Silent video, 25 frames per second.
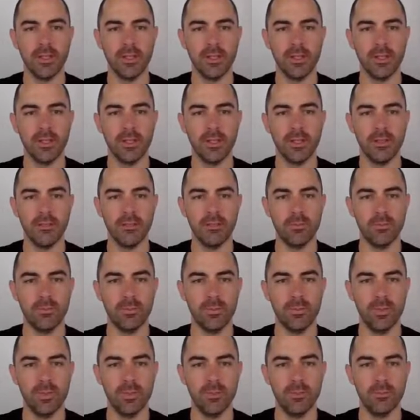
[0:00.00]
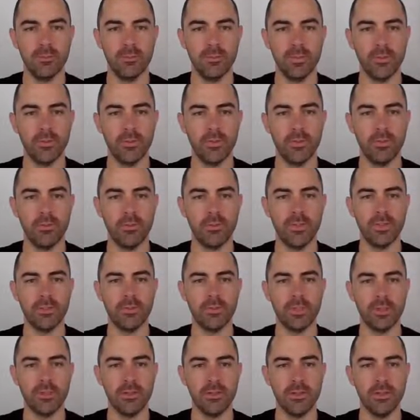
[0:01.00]
and well if we receive
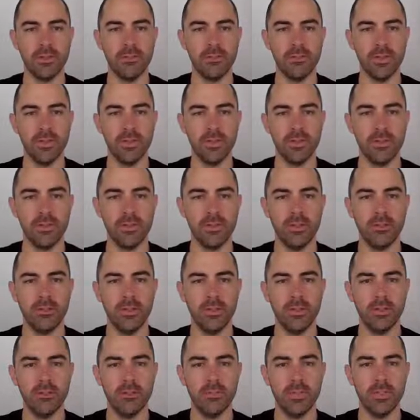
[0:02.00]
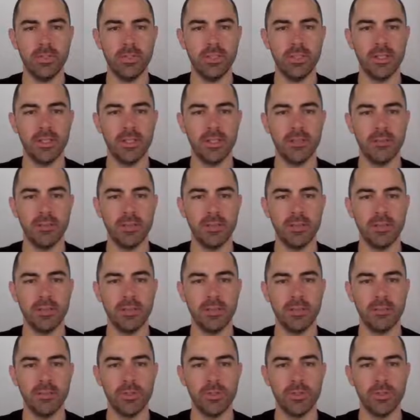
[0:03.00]
an on, on event basically it means
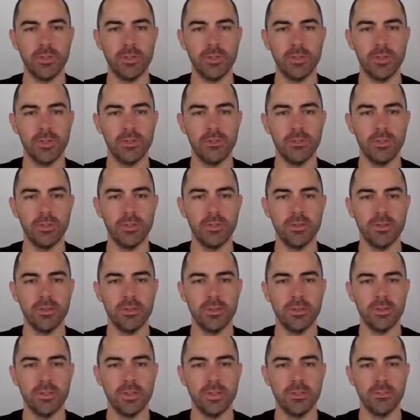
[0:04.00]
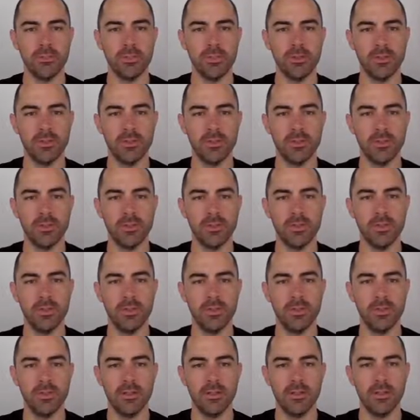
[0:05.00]
that we jump a step C
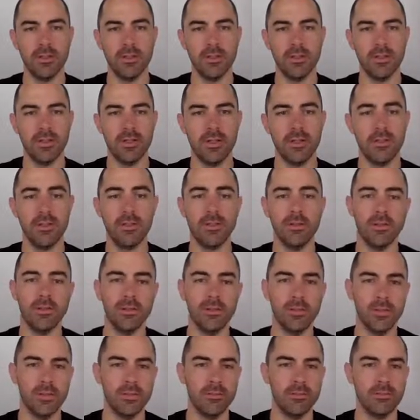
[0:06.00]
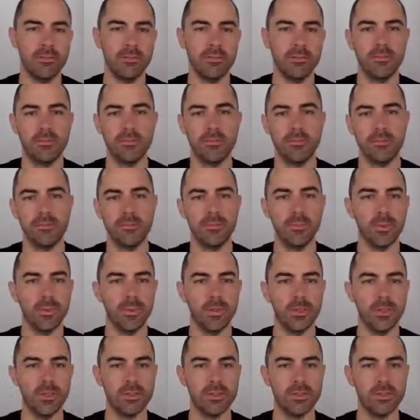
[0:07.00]
higher more or
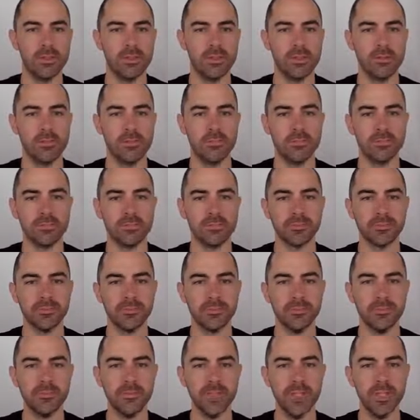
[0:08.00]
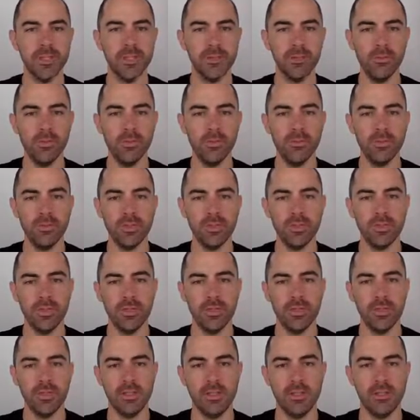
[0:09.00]
less and if we've seen
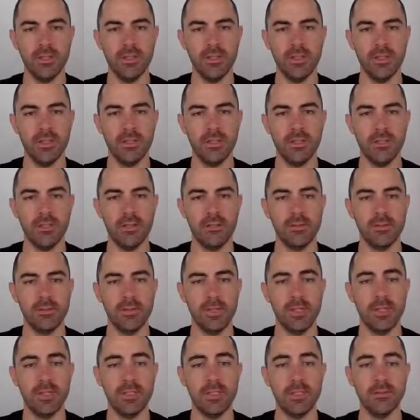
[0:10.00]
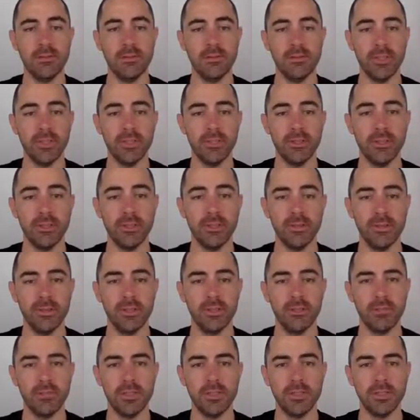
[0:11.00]
a, a negative event then
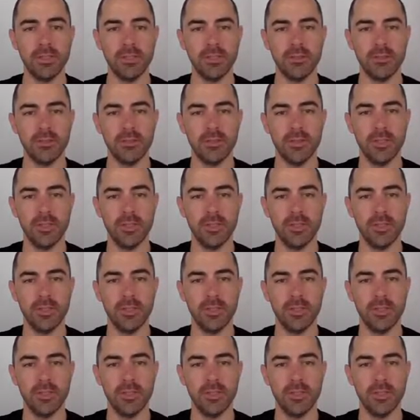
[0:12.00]
it means that